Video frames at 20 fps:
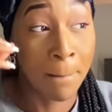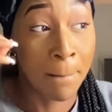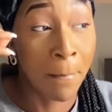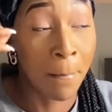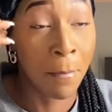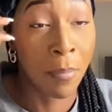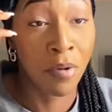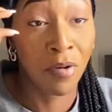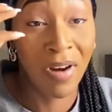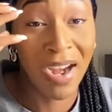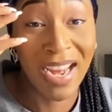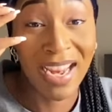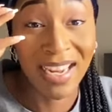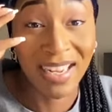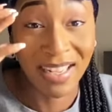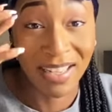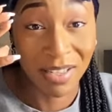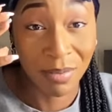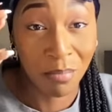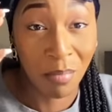
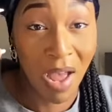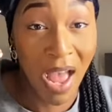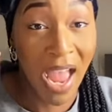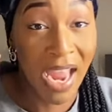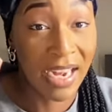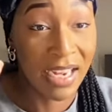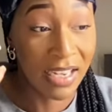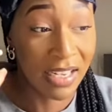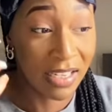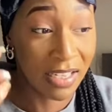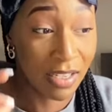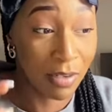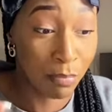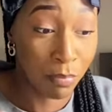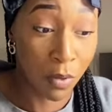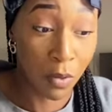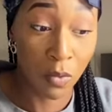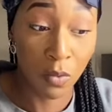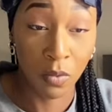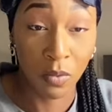brains, minds
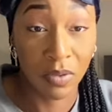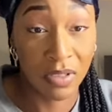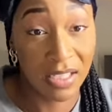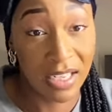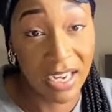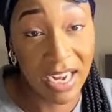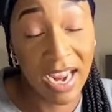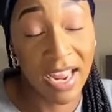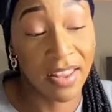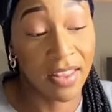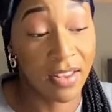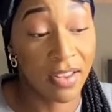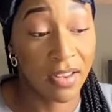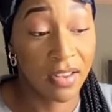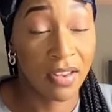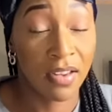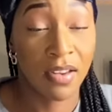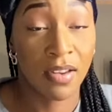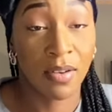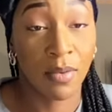pooled together,
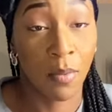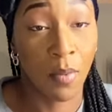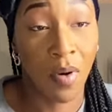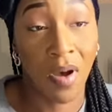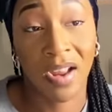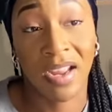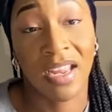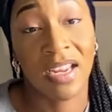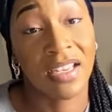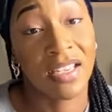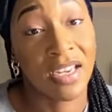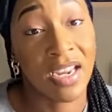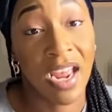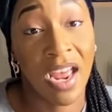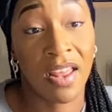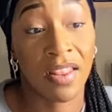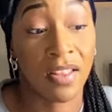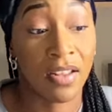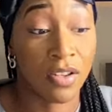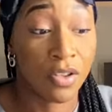working
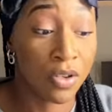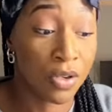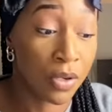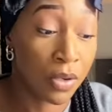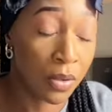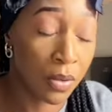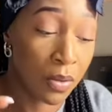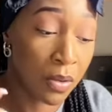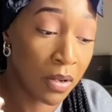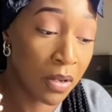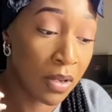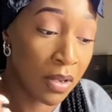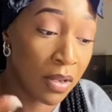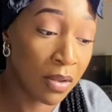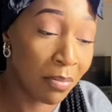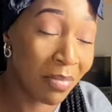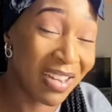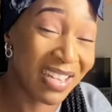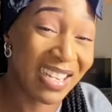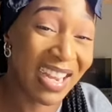together to
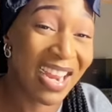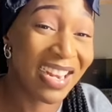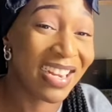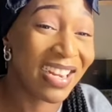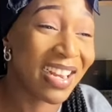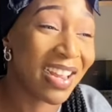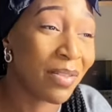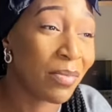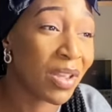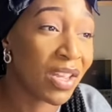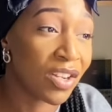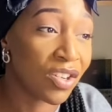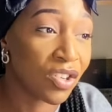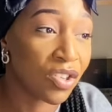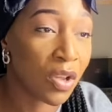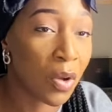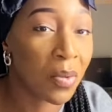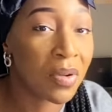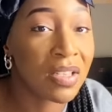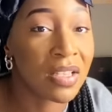maintain an image.
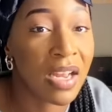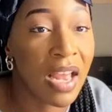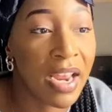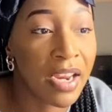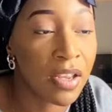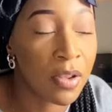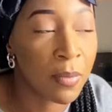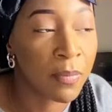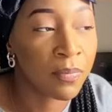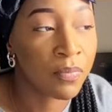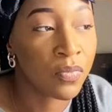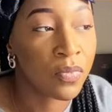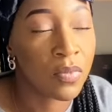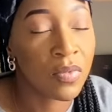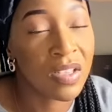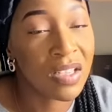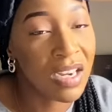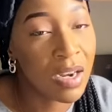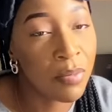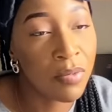So it's like,
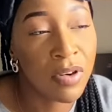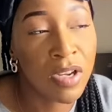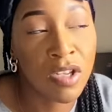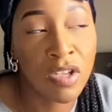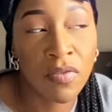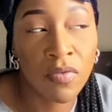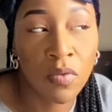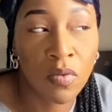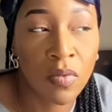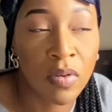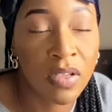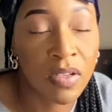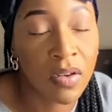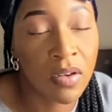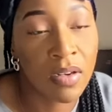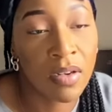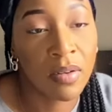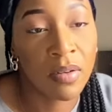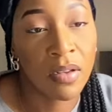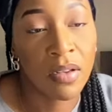celebrities, you've always
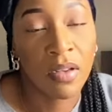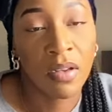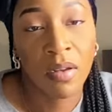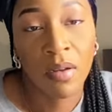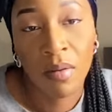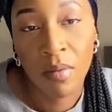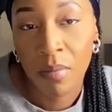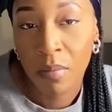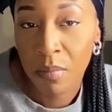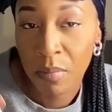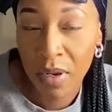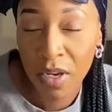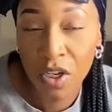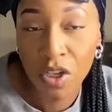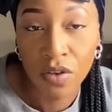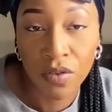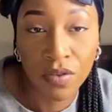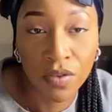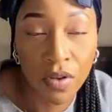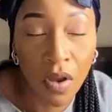got a
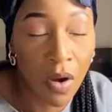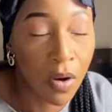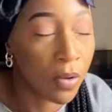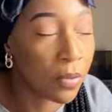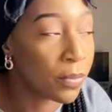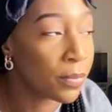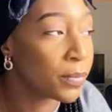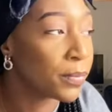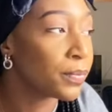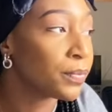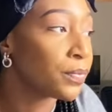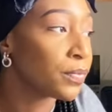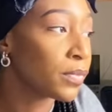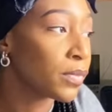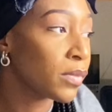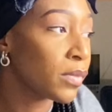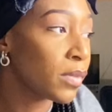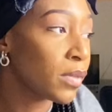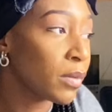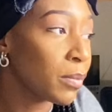pinch of salt.
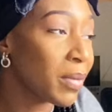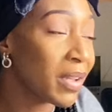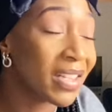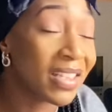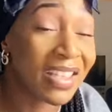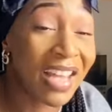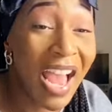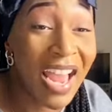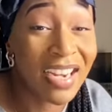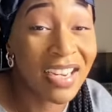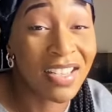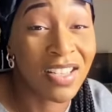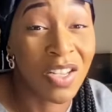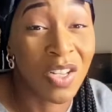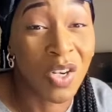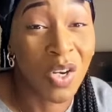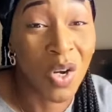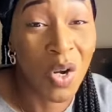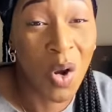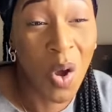But that is
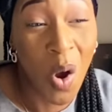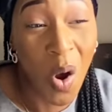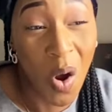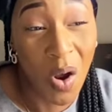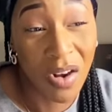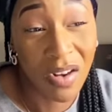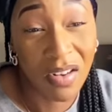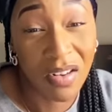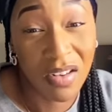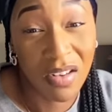a lot.